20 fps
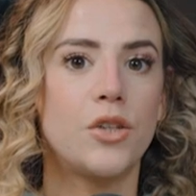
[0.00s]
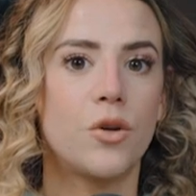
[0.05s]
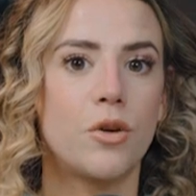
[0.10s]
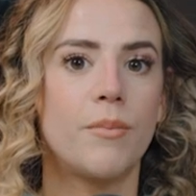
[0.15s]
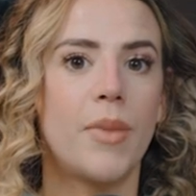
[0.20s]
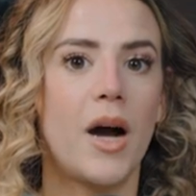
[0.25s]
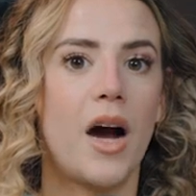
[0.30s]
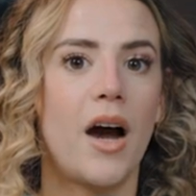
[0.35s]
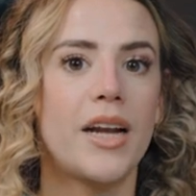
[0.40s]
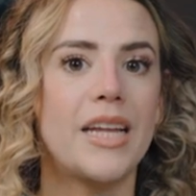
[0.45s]
your
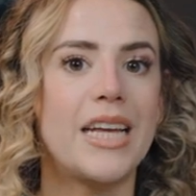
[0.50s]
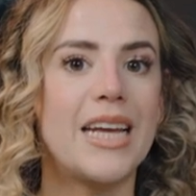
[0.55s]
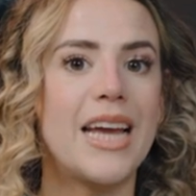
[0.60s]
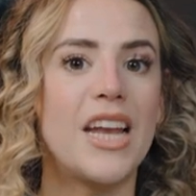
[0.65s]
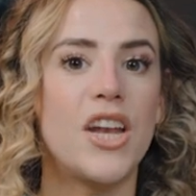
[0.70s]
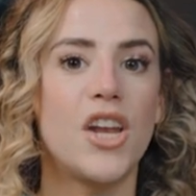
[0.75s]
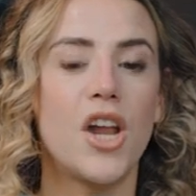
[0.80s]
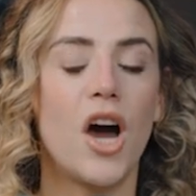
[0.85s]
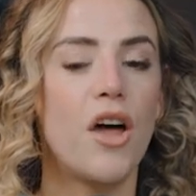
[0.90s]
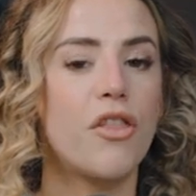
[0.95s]
body
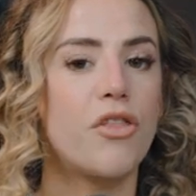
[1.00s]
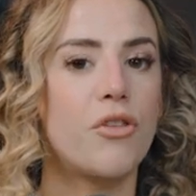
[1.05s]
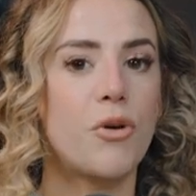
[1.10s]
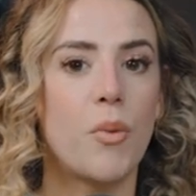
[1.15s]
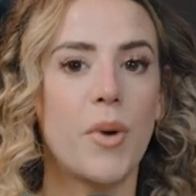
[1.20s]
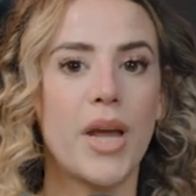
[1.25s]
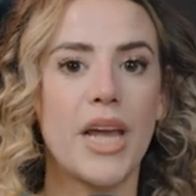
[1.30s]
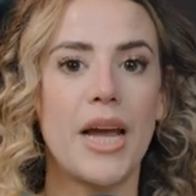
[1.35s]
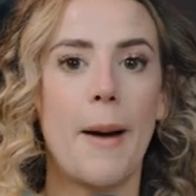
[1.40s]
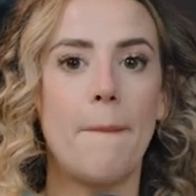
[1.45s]
and not
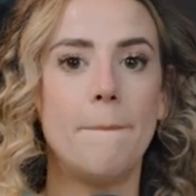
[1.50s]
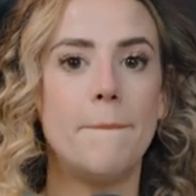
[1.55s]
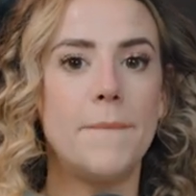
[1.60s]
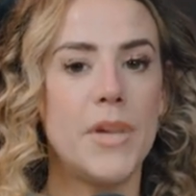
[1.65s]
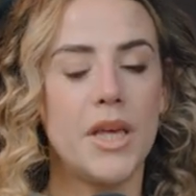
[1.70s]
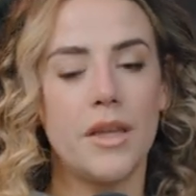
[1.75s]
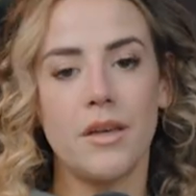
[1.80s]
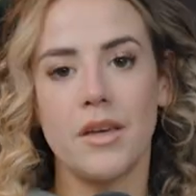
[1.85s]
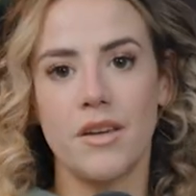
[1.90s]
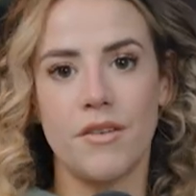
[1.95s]
throwing a
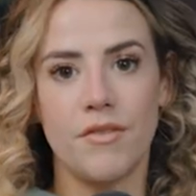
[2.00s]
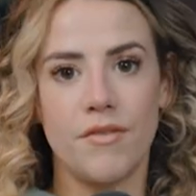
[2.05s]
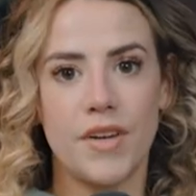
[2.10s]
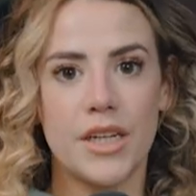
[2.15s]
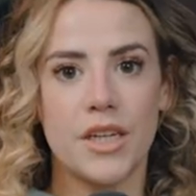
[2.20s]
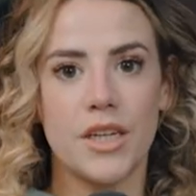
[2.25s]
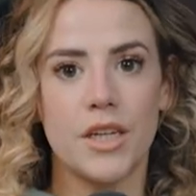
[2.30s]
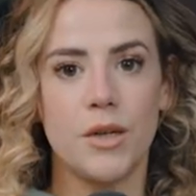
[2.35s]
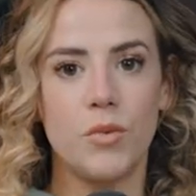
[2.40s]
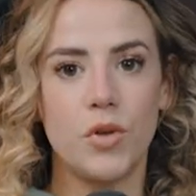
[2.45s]
million
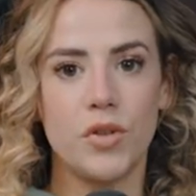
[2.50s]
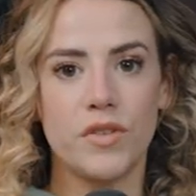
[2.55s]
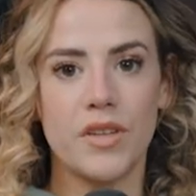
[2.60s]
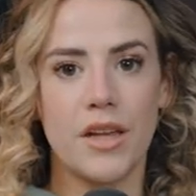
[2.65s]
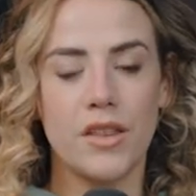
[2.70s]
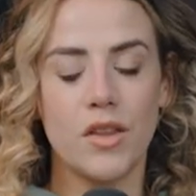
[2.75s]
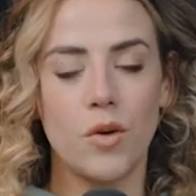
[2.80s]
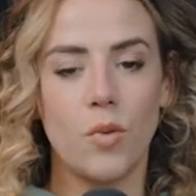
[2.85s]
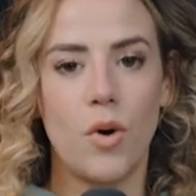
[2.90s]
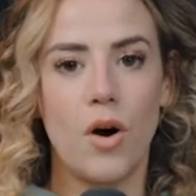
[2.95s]
variables
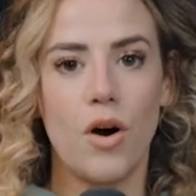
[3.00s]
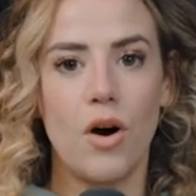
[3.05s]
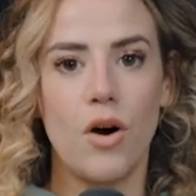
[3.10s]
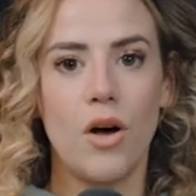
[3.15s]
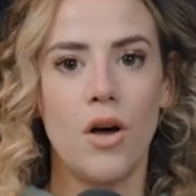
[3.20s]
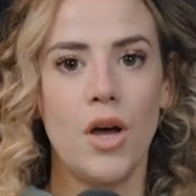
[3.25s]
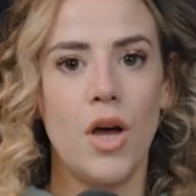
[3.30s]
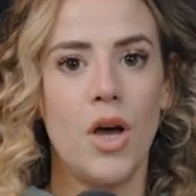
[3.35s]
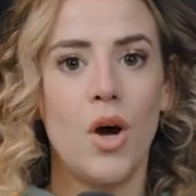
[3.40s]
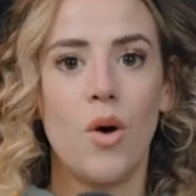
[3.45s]
at the
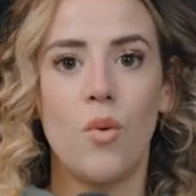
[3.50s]
wall.